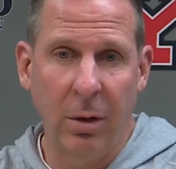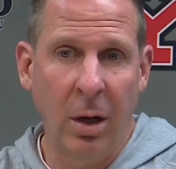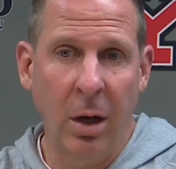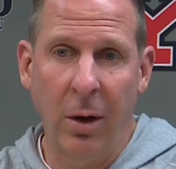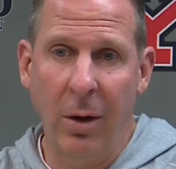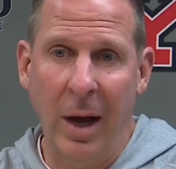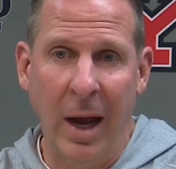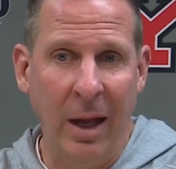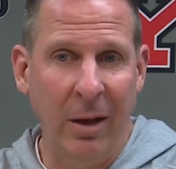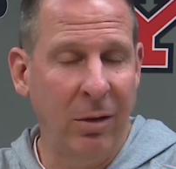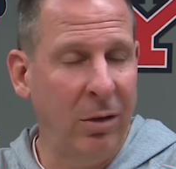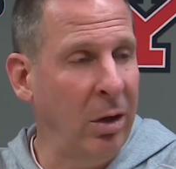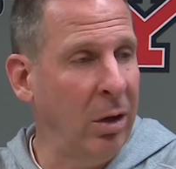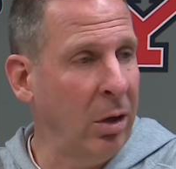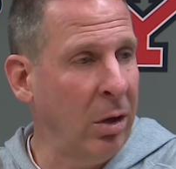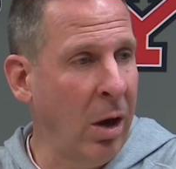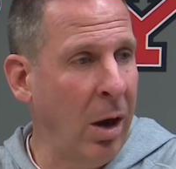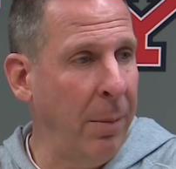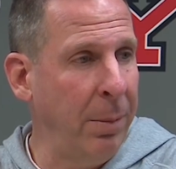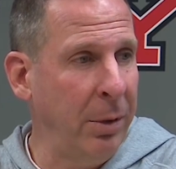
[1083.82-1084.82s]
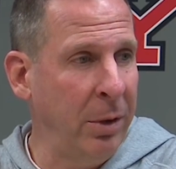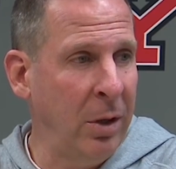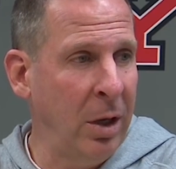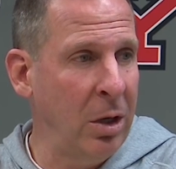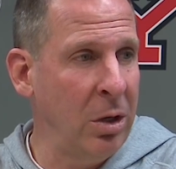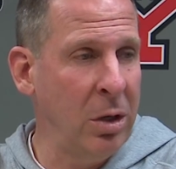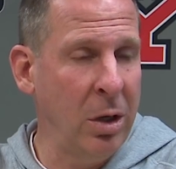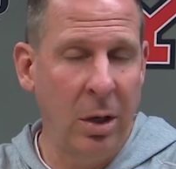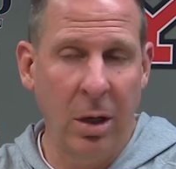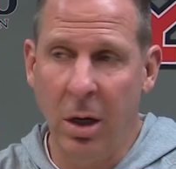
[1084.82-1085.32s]
you know, adds to the
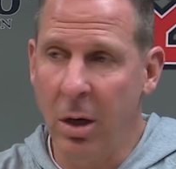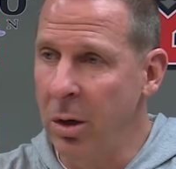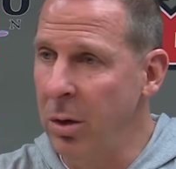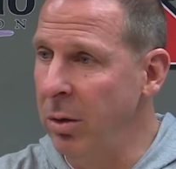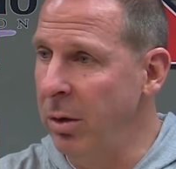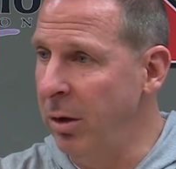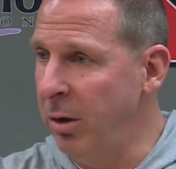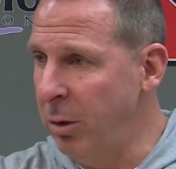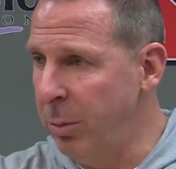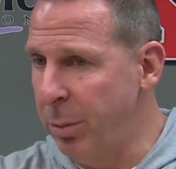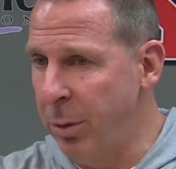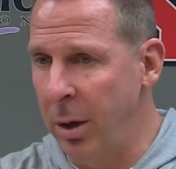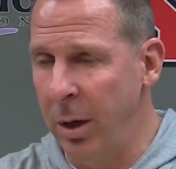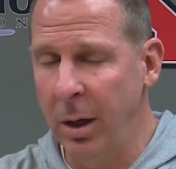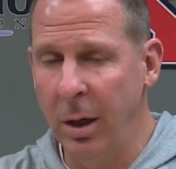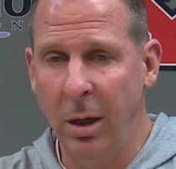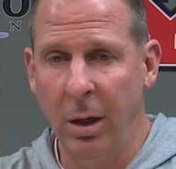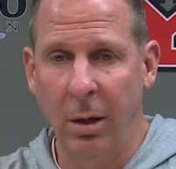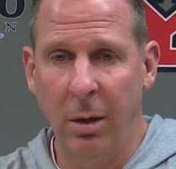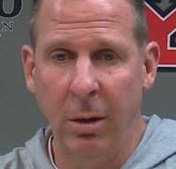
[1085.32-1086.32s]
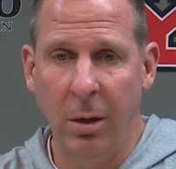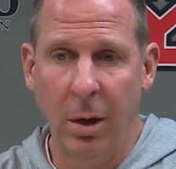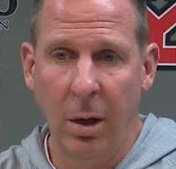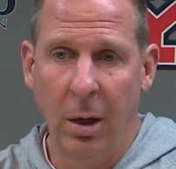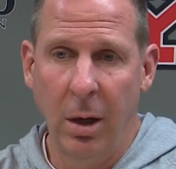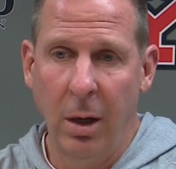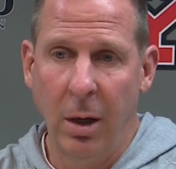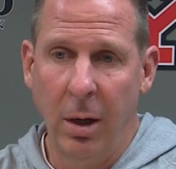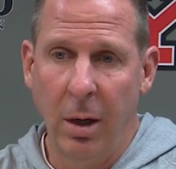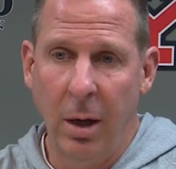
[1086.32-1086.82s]
competition here in the spring.
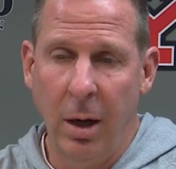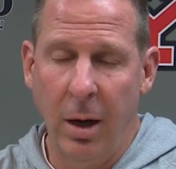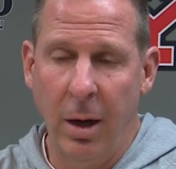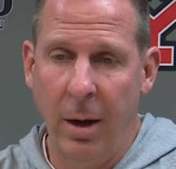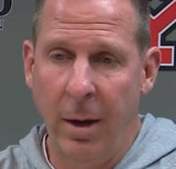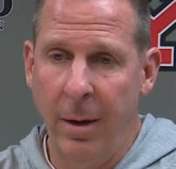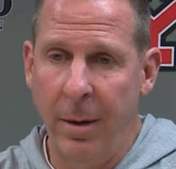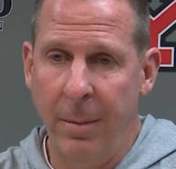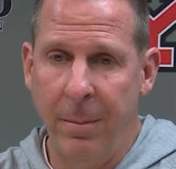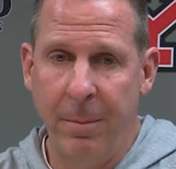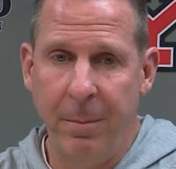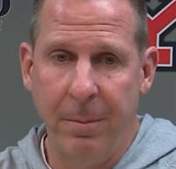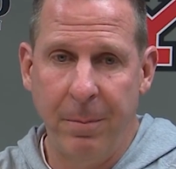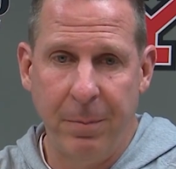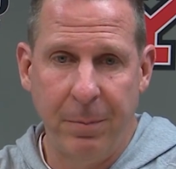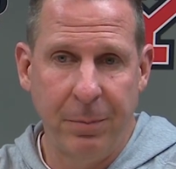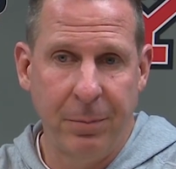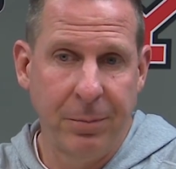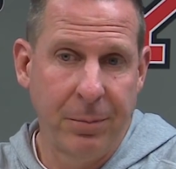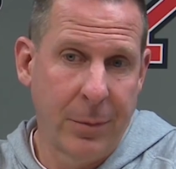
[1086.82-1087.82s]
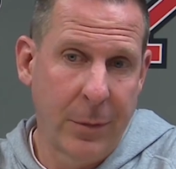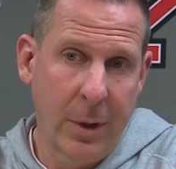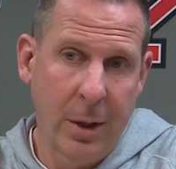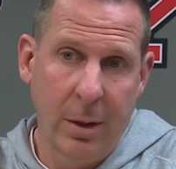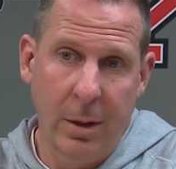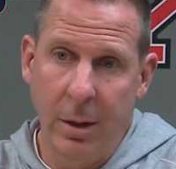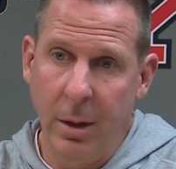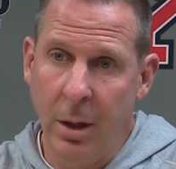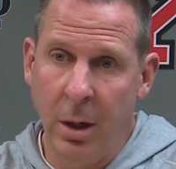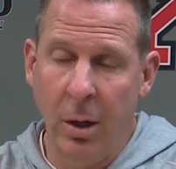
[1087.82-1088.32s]
And,
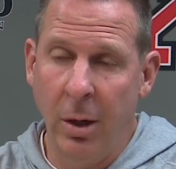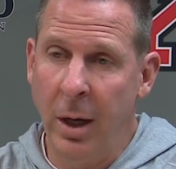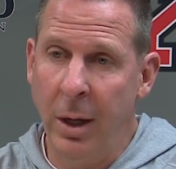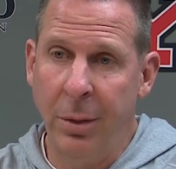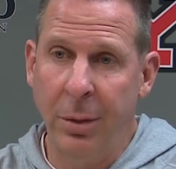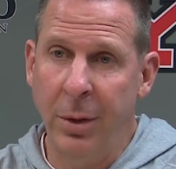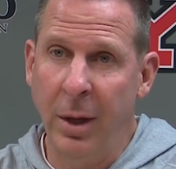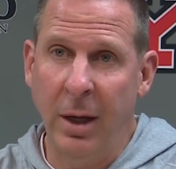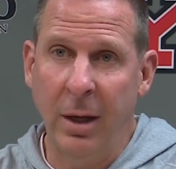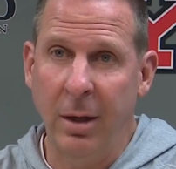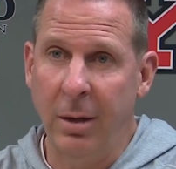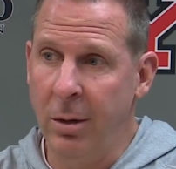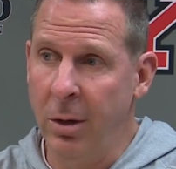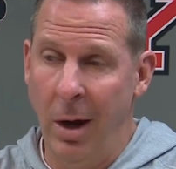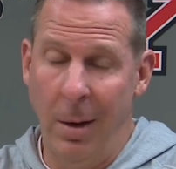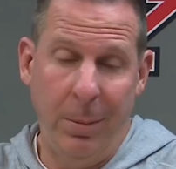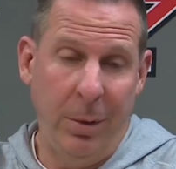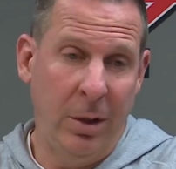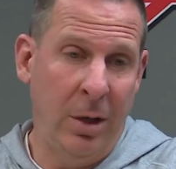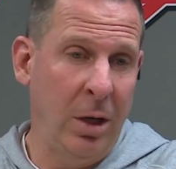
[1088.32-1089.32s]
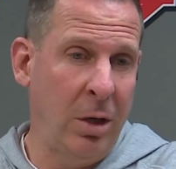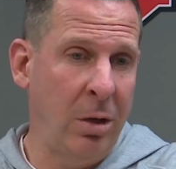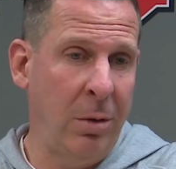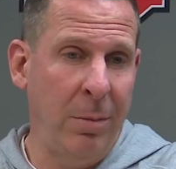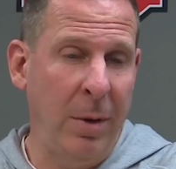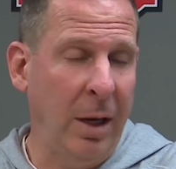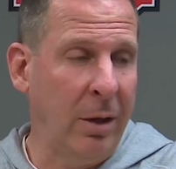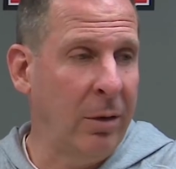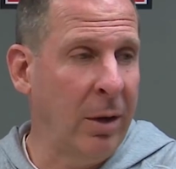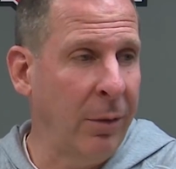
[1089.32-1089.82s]
you know, I think competition
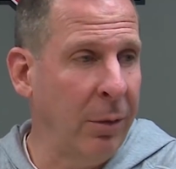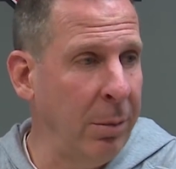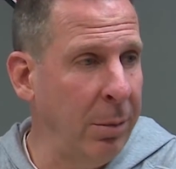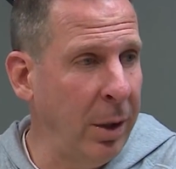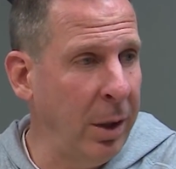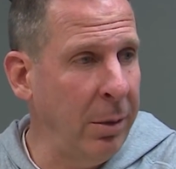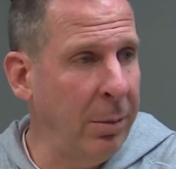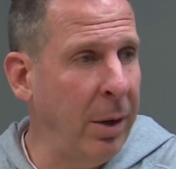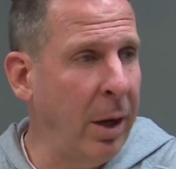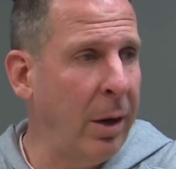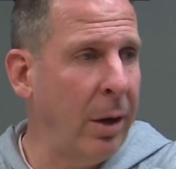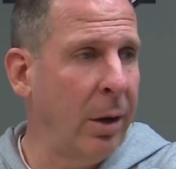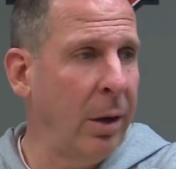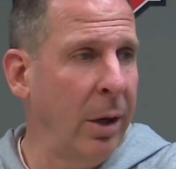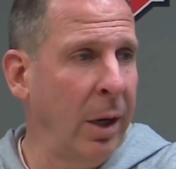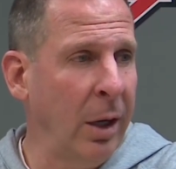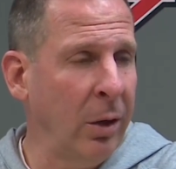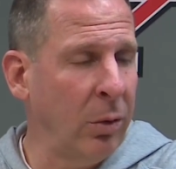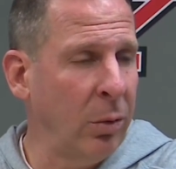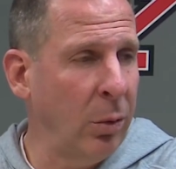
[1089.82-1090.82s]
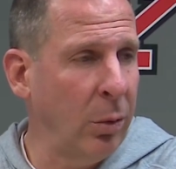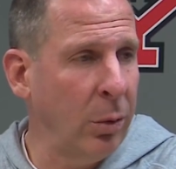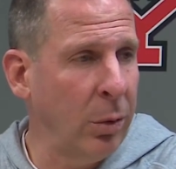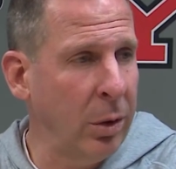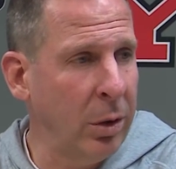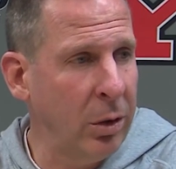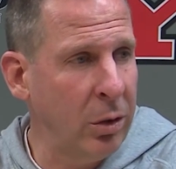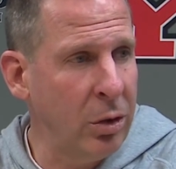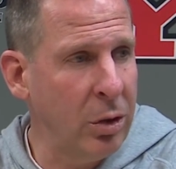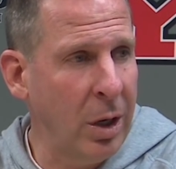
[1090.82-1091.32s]
makes everybody better, and that's what we're
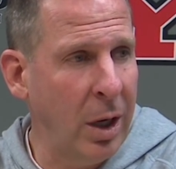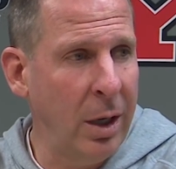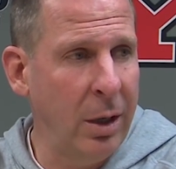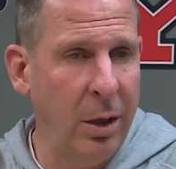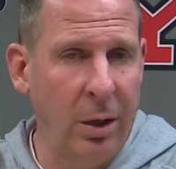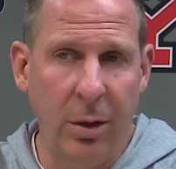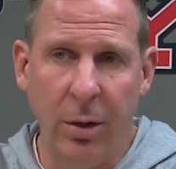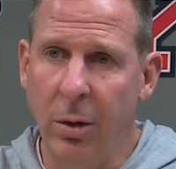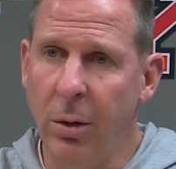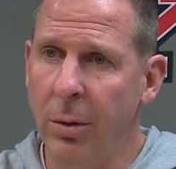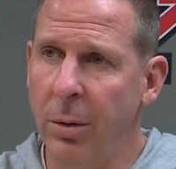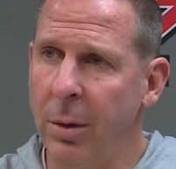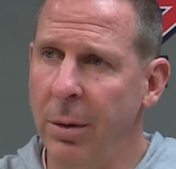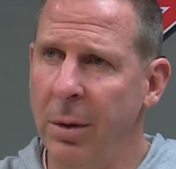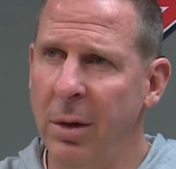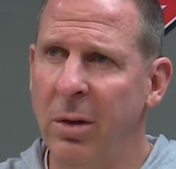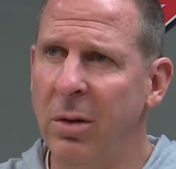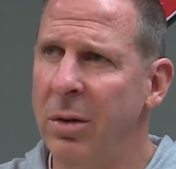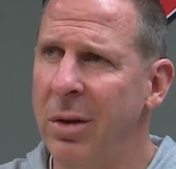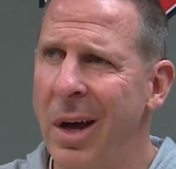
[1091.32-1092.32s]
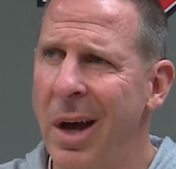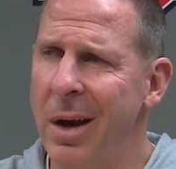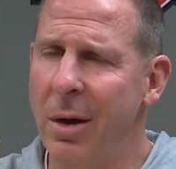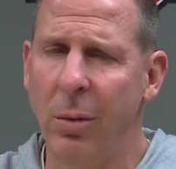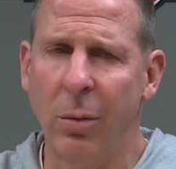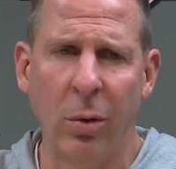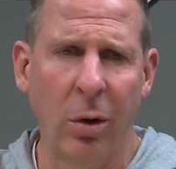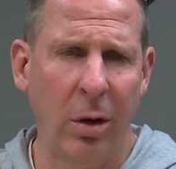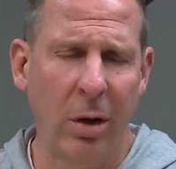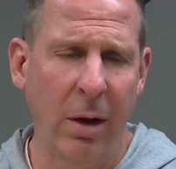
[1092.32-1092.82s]
just trying to do. And it's not
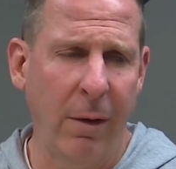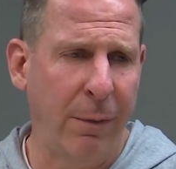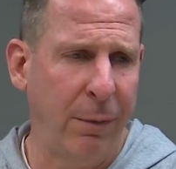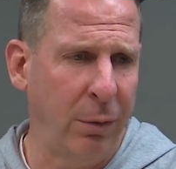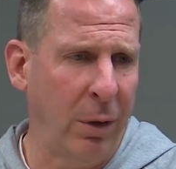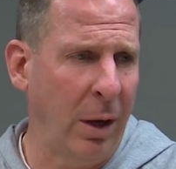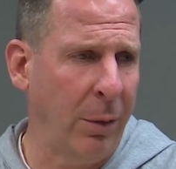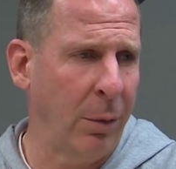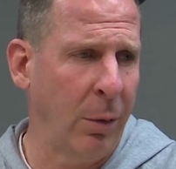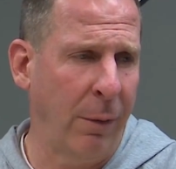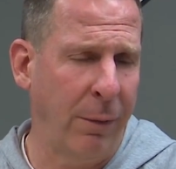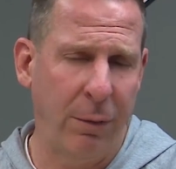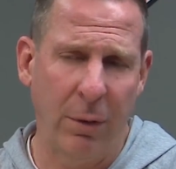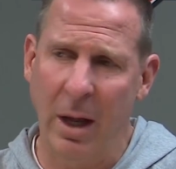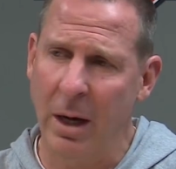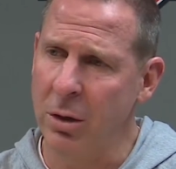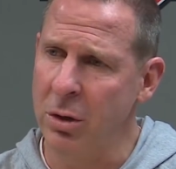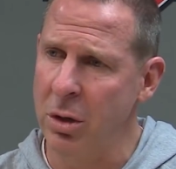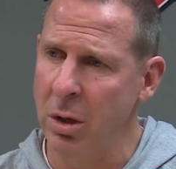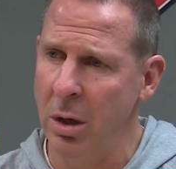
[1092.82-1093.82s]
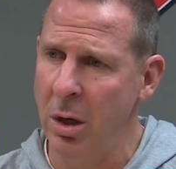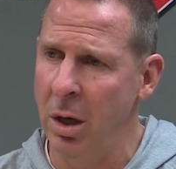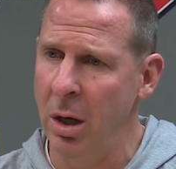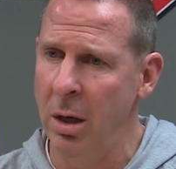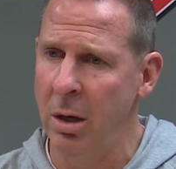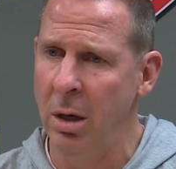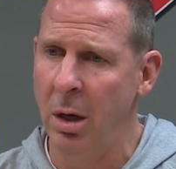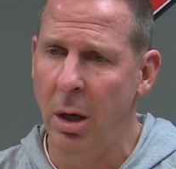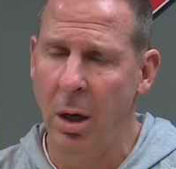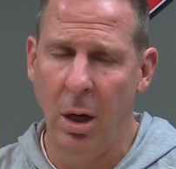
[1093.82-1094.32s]
really a flat reflection
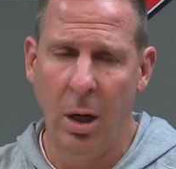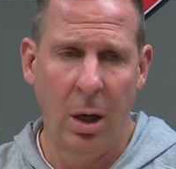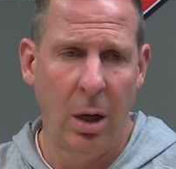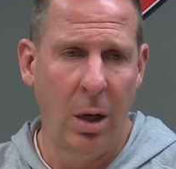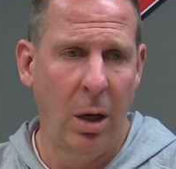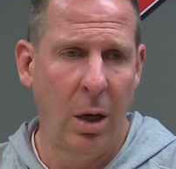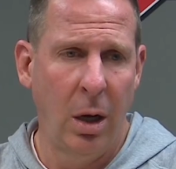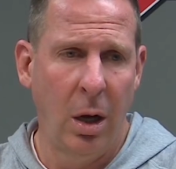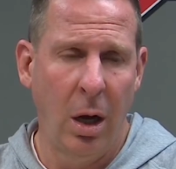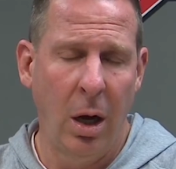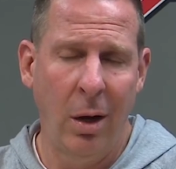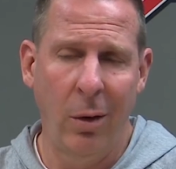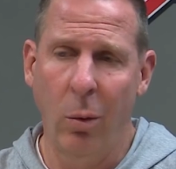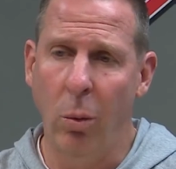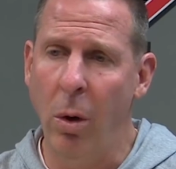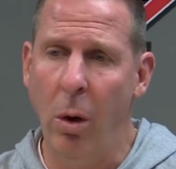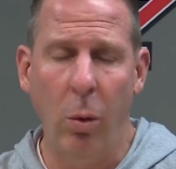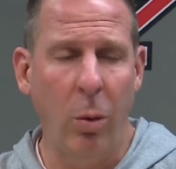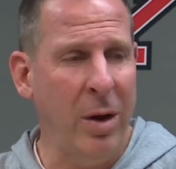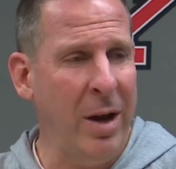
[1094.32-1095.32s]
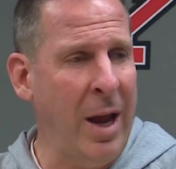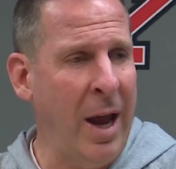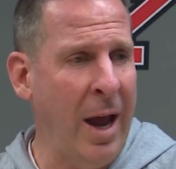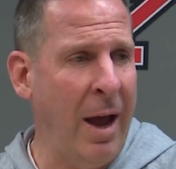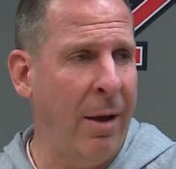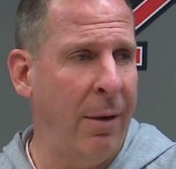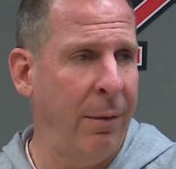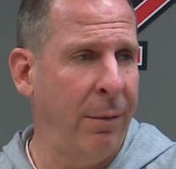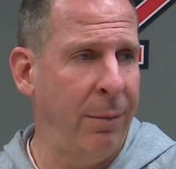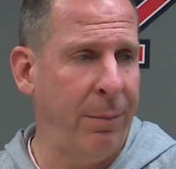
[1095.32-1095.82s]
on what we
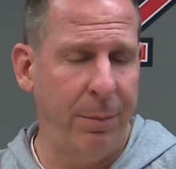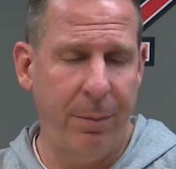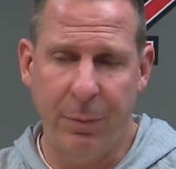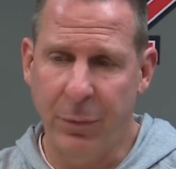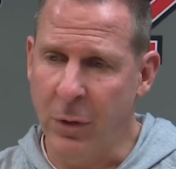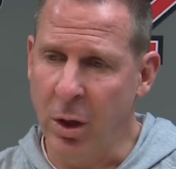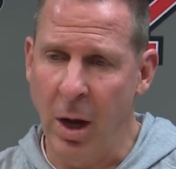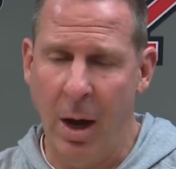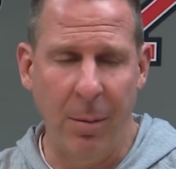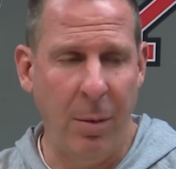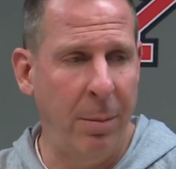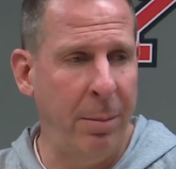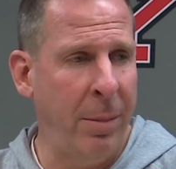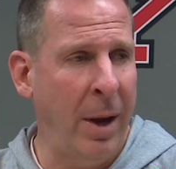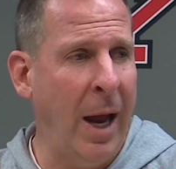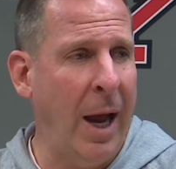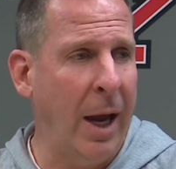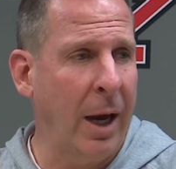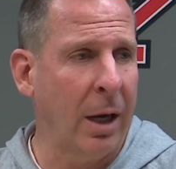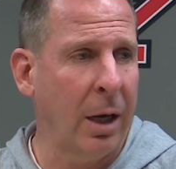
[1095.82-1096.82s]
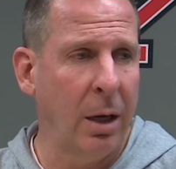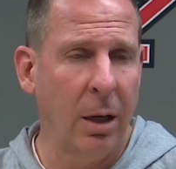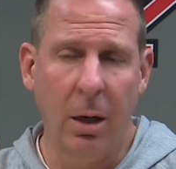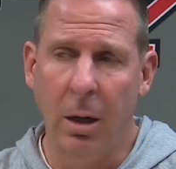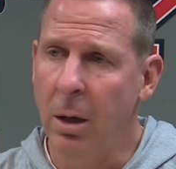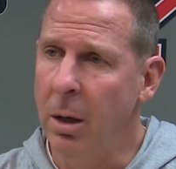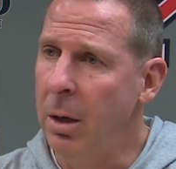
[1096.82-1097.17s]
have coming back,